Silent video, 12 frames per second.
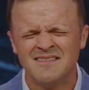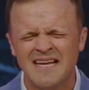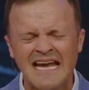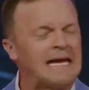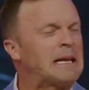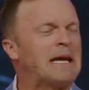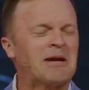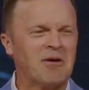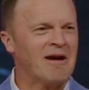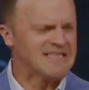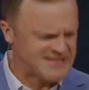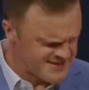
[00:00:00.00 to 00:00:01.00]
healing
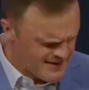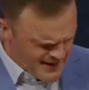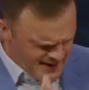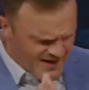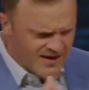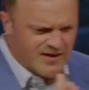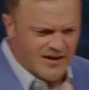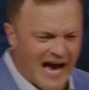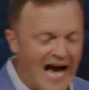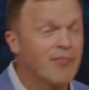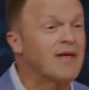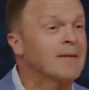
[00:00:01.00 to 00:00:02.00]
grace.
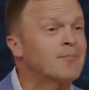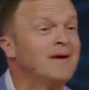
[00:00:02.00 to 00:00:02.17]
I think